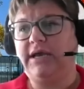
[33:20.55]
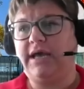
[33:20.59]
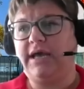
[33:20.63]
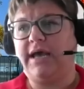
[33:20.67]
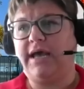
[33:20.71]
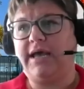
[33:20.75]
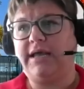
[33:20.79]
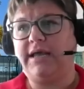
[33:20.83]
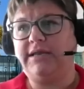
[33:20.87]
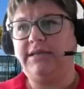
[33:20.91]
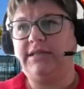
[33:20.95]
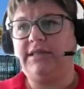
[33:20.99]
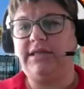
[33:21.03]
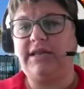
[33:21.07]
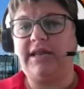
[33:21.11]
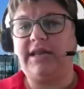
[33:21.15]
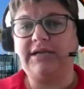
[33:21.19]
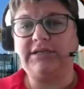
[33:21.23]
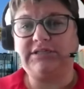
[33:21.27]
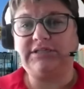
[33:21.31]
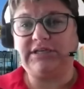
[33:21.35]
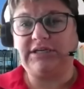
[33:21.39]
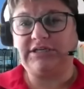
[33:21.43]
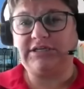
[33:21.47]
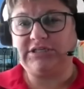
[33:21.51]
And the
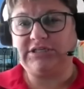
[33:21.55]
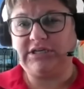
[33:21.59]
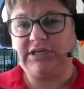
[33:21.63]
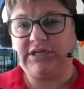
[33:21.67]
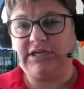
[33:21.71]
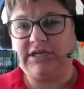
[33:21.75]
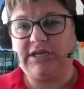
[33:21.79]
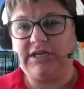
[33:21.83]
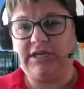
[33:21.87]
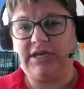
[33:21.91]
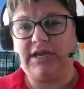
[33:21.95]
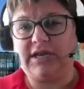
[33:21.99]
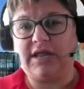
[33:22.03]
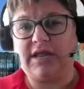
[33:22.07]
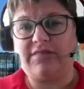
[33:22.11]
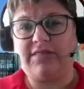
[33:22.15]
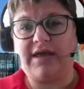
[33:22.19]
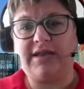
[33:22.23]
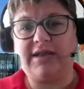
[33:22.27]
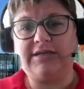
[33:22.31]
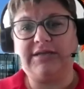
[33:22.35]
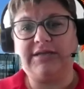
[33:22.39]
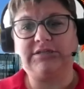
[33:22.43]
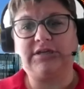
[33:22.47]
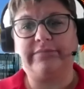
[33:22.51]
next session
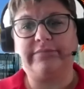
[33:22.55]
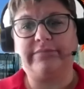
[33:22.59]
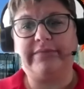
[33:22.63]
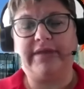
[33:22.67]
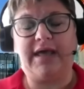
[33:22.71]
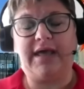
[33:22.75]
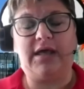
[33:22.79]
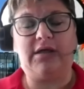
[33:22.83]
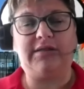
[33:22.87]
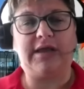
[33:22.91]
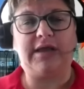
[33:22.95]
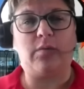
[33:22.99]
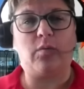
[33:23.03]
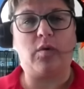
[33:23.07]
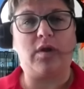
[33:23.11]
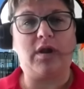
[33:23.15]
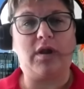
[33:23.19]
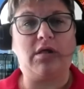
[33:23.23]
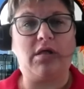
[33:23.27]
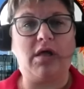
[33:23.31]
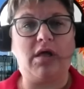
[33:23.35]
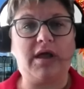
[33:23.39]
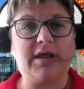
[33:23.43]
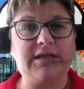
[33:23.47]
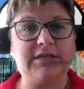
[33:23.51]
that is going to be held at one
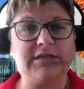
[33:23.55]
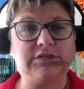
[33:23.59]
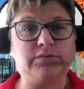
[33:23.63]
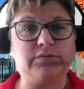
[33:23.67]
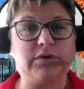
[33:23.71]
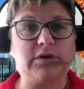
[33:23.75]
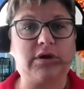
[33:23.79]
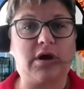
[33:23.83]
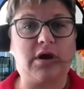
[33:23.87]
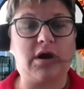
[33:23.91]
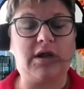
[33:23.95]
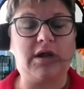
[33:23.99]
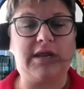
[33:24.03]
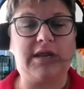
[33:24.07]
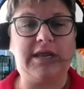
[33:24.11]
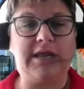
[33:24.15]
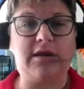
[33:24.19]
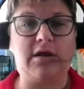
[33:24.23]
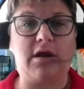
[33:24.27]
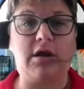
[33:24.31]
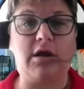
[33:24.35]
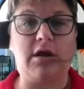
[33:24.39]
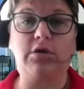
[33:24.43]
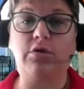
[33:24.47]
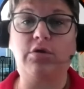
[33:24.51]
o'clock is
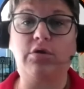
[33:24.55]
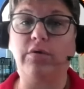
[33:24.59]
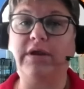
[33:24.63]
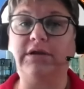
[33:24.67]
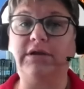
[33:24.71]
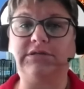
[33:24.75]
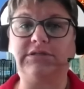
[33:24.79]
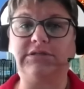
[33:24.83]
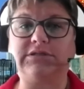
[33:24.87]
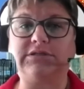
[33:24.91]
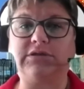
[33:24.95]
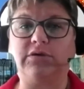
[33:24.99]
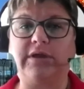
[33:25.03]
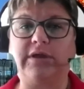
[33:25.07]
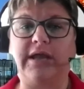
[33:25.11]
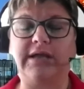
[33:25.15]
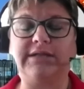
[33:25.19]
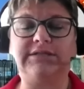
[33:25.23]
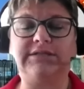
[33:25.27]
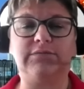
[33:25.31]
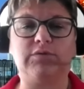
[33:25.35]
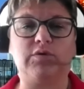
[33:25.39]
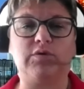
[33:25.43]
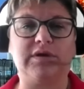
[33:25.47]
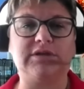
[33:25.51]
regarding our careers. So you
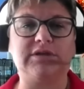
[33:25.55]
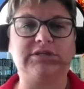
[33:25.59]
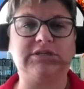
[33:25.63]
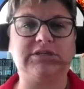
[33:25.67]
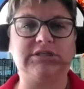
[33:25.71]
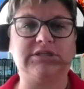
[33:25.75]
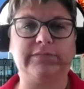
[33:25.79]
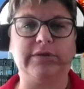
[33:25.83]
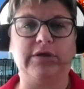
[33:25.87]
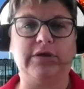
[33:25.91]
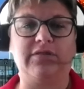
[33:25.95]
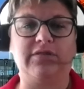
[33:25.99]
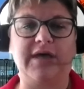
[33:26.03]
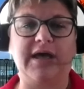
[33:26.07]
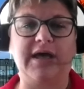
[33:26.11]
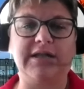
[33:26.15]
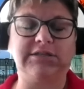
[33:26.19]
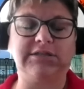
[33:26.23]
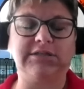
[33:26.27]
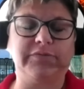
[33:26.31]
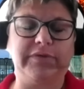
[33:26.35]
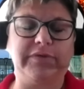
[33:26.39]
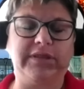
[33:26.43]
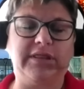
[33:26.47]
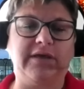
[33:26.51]
had some questions about
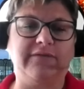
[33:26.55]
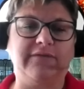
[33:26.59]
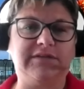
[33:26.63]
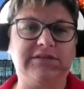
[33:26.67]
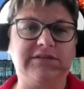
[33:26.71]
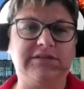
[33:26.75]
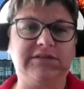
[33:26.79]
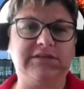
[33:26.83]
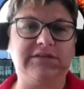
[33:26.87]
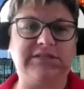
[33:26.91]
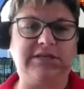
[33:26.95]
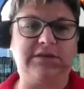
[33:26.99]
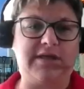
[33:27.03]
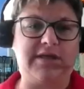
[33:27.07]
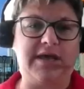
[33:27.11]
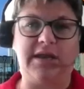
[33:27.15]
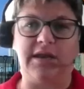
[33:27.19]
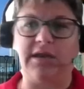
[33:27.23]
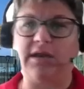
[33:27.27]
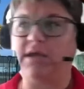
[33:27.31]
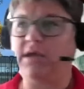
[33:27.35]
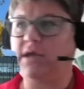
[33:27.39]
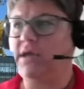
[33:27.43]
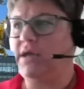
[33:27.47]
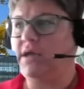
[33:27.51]
that. So we'd love to see you
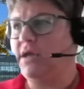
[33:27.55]
then.